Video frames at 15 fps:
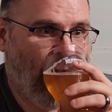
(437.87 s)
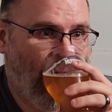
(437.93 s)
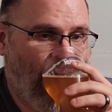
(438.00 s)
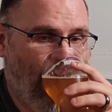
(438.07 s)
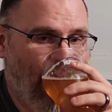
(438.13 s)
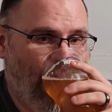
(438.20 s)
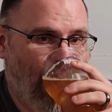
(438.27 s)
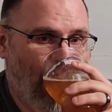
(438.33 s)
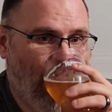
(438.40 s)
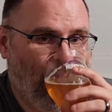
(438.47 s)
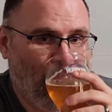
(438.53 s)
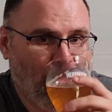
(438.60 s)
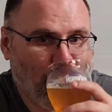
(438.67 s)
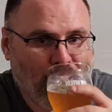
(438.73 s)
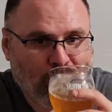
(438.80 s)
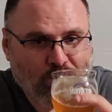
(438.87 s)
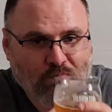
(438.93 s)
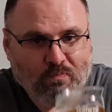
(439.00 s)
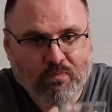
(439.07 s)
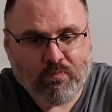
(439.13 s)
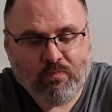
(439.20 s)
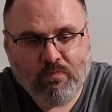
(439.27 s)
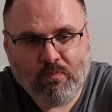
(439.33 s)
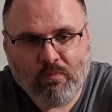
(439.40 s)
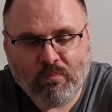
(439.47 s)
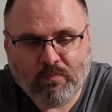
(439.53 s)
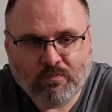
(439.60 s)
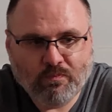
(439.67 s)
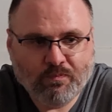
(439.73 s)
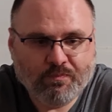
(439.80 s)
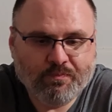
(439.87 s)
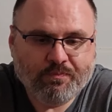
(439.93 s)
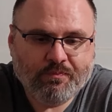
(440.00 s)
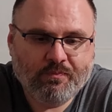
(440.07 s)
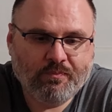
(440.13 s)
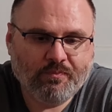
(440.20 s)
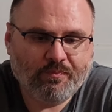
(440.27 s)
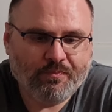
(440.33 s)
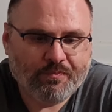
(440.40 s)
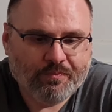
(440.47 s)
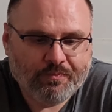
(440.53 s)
Nothing is said.